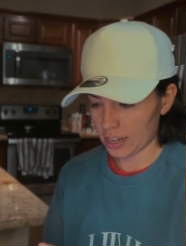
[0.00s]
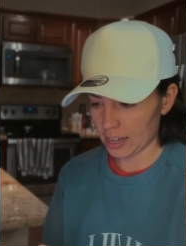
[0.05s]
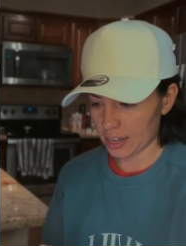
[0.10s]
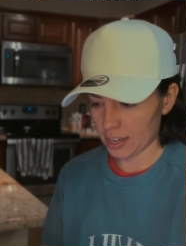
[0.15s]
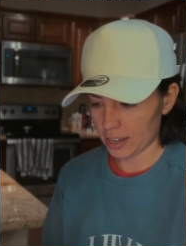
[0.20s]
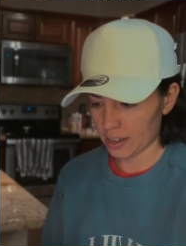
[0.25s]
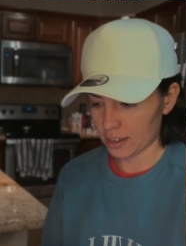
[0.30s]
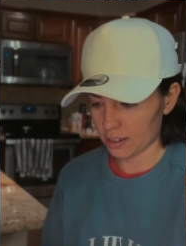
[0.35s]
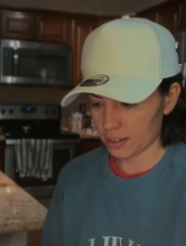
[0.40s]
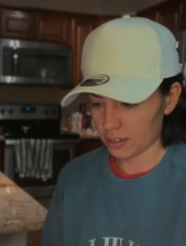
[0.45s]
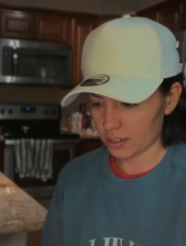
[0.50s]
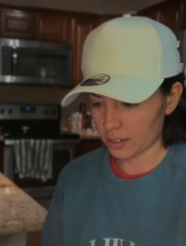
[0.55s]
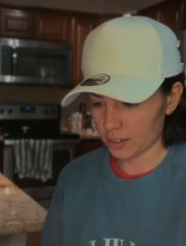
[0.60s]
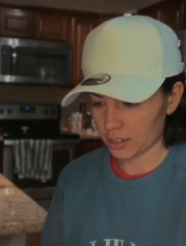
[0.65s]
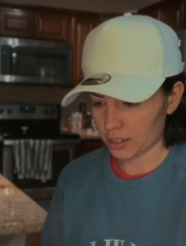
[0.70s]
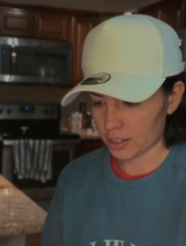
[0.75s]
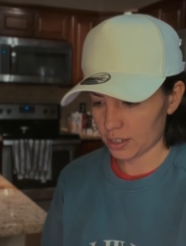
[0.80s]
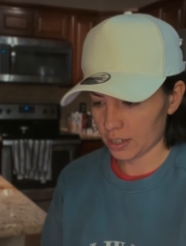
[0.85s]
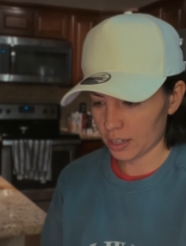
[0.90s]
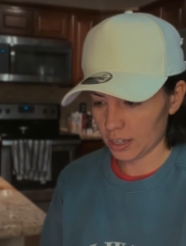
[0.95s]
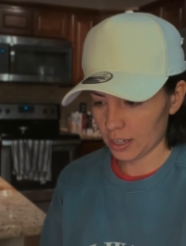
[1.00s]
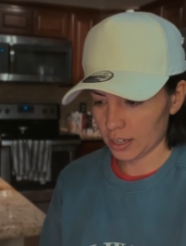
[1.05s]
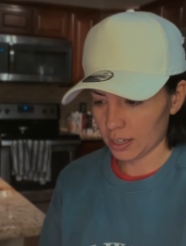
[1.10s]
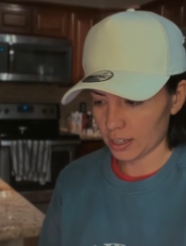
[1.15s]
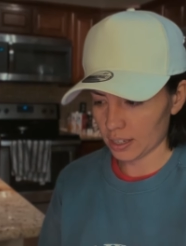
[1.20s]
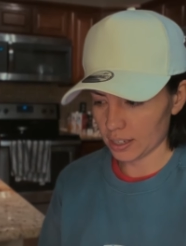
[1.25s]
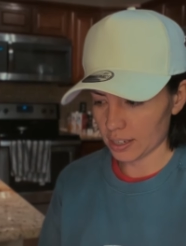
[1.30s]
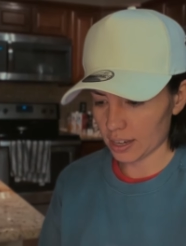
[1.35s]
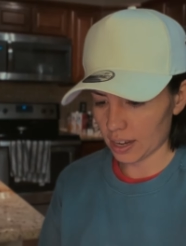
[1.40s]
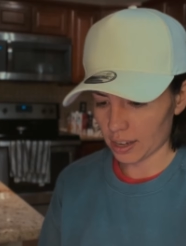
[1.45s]
and
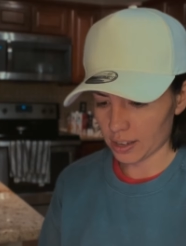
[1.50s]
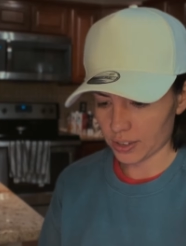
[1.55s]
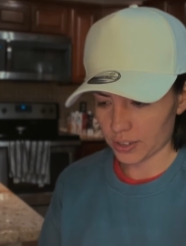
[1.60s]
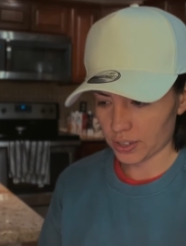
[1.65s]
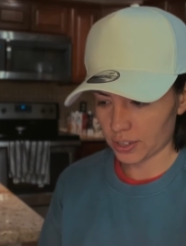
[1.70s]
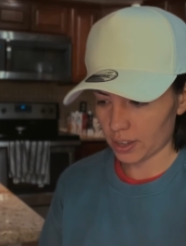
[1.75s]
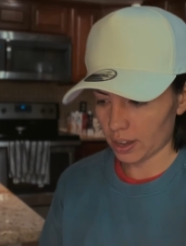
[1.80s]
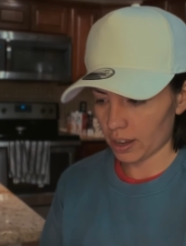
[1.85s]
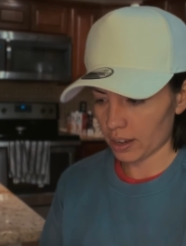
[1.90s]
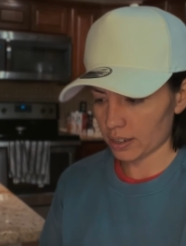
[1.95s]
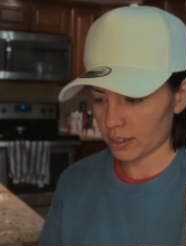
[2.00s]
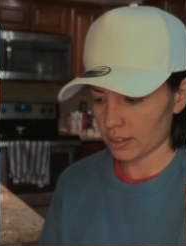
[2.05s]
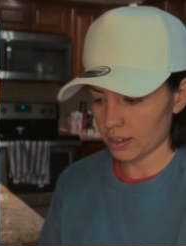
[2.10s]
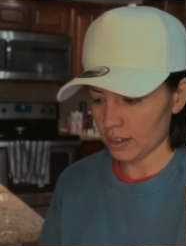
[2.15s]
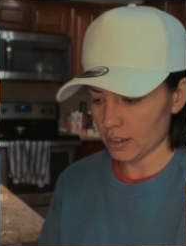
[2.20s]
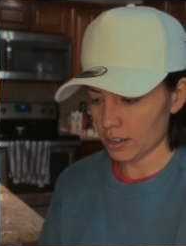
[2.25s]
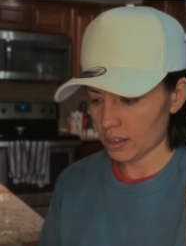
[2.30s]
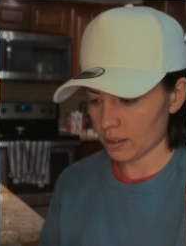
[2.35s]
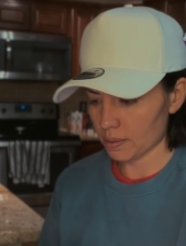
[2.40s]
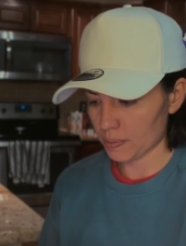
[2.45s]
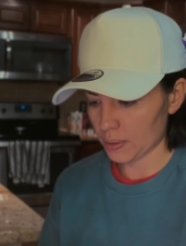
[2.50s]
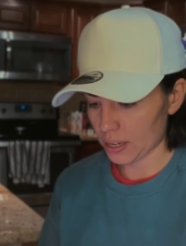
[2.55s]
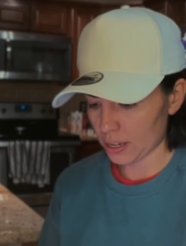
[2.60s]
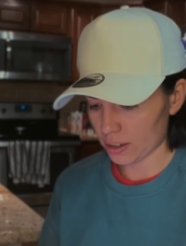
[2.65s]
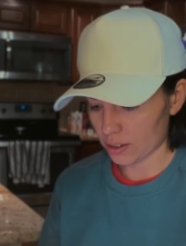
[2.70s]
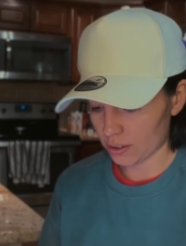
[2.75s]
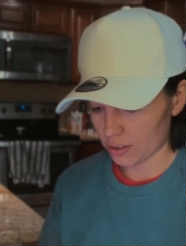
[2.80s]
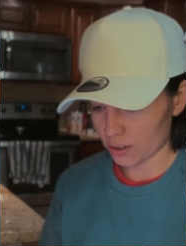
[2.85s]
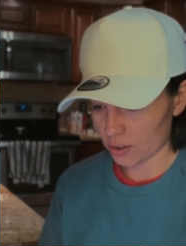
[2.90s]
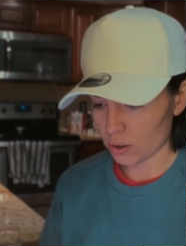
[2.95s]
dissect an
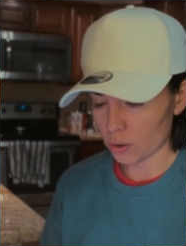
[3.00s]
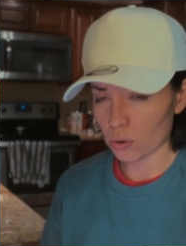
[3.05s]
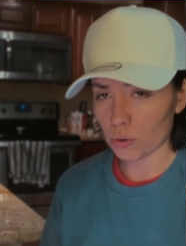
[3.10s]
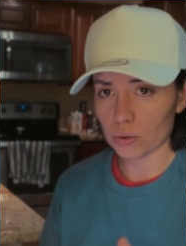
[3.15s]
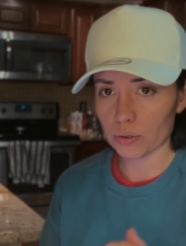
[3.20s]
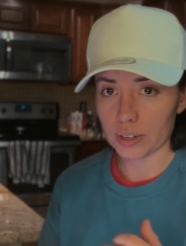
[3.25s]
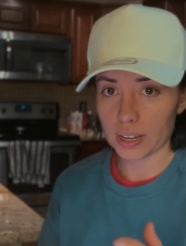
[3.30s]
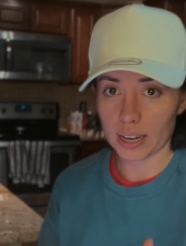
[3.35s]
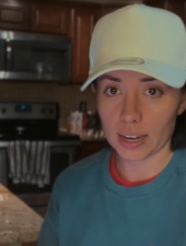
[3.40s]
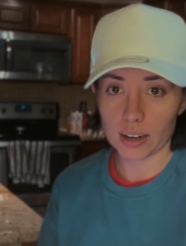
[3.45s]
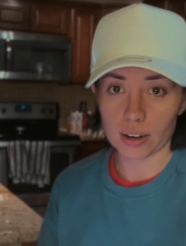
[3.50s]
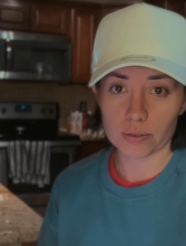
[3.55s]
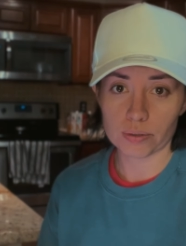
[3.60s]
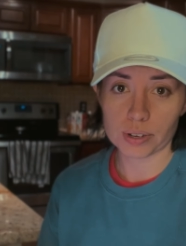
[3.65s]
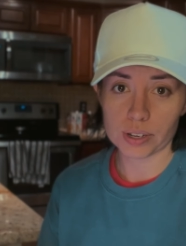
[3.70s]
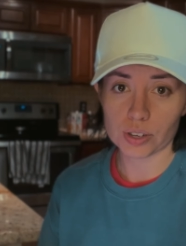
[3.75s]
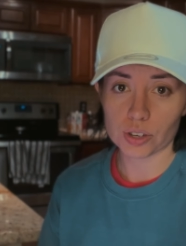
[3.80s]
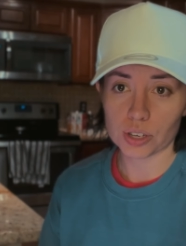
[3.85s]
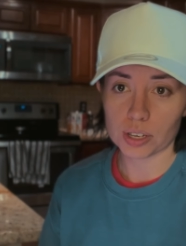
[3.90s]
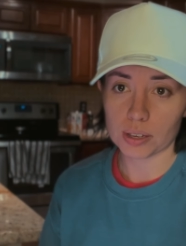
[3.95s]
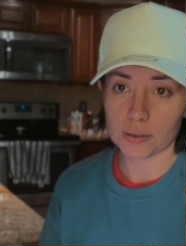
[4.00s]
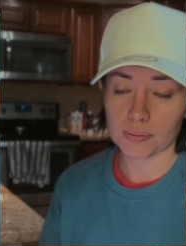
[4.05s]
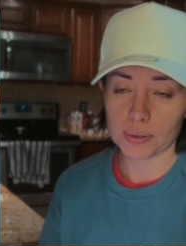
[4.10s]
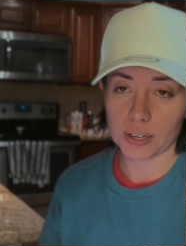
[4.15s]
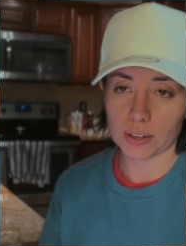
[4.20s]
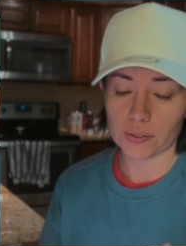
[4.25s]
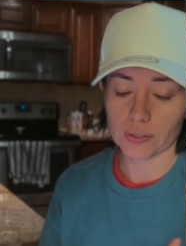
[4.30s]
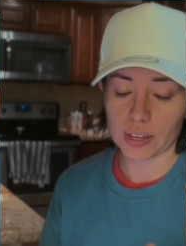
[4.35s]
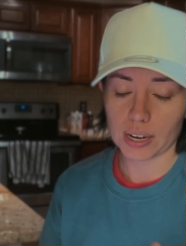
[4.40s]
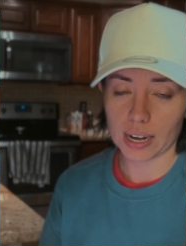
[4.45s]
email, a cold outreach
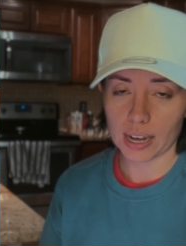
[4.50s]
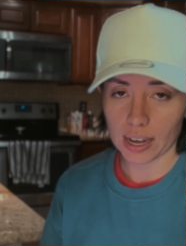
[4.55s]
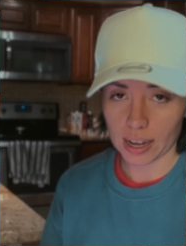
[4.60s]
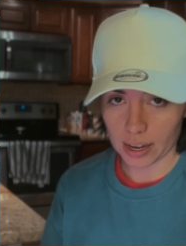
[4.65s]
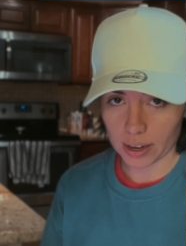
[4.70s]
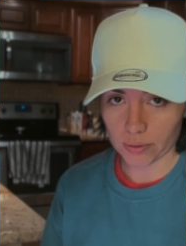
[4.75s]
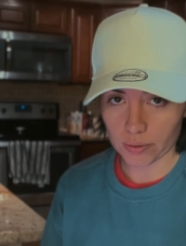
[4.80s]
email that I